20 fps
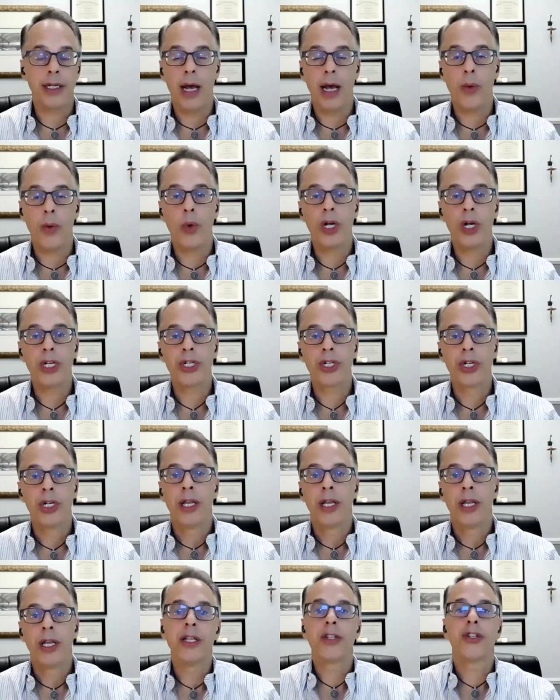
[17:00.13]
I wish
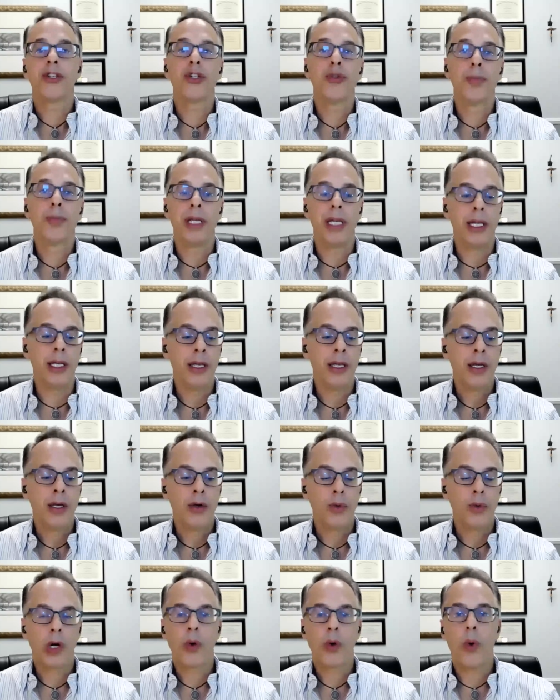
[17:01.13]
this should be
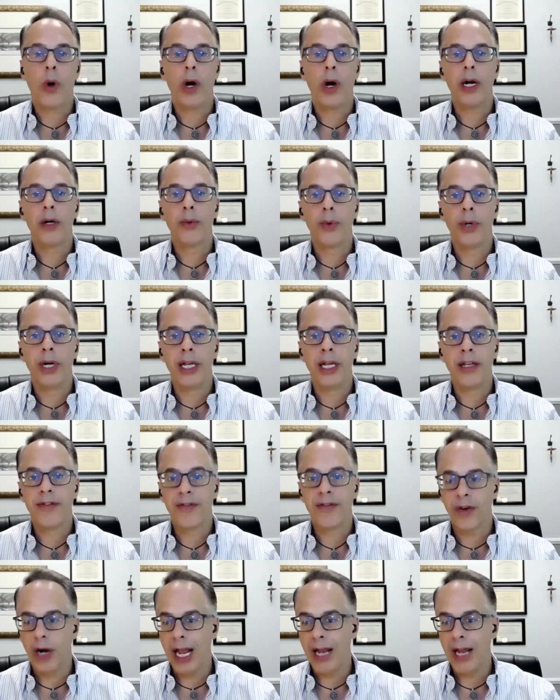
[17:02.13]
required reading
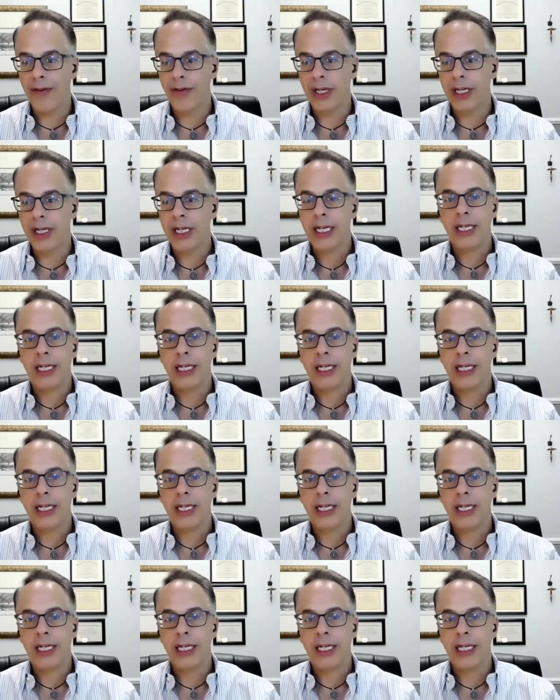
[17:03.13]
for every